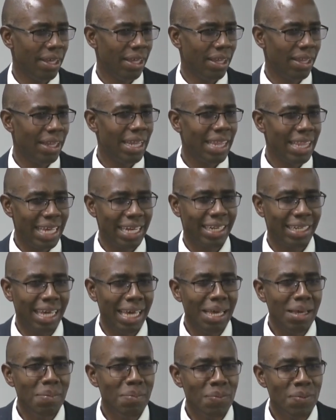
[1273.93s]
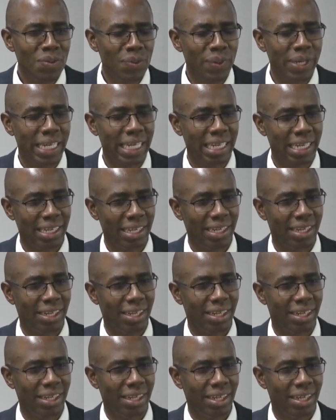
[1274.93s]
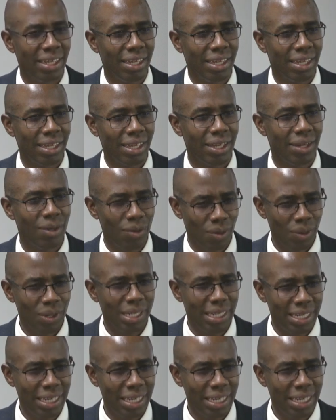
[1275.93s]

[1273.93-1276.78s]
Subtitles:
That there are times when God